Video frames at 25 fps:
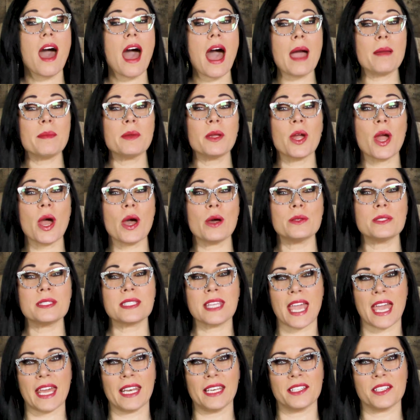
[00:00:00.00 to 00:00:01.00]
I'm your
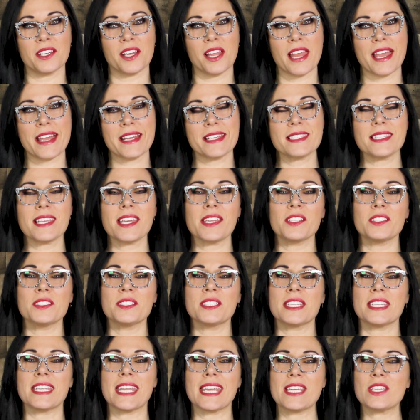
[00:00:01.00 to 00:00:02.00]
host, Cannon Doll-X, and
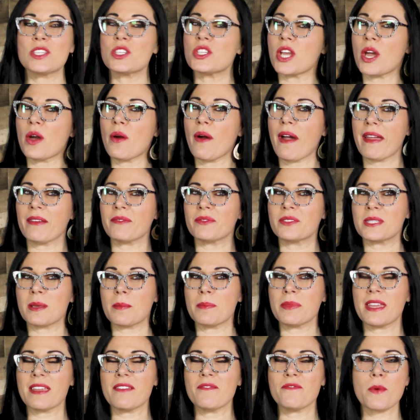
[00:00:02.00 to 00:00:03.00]
on today's show I have
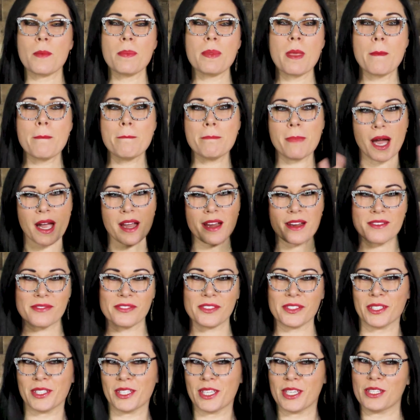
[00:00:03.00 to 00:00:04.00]
something from the
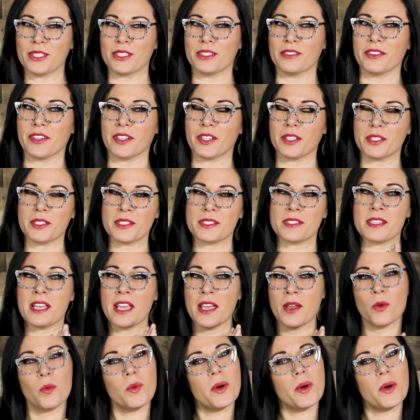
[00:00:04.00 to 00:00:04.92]
Marvel Universe.